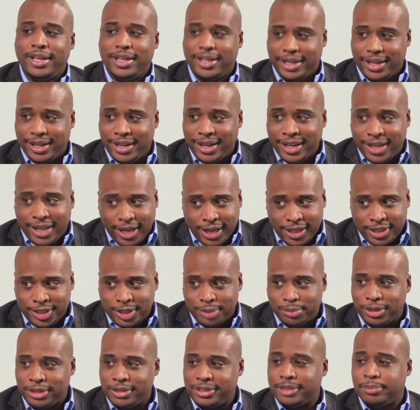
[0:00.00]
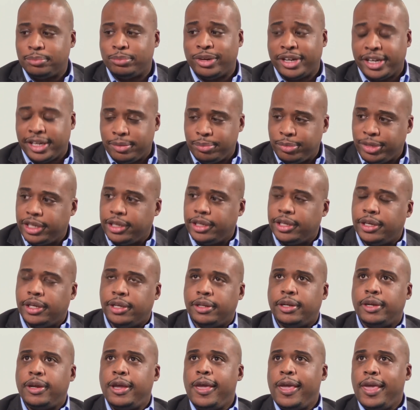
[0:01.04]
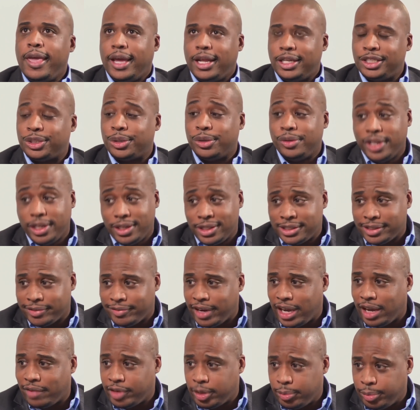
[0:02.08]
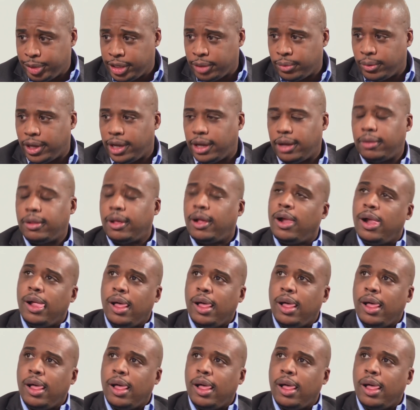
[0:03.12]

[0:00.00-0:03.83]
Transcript: getting customers and bringing money in, and so you need to survive in the meanwhile.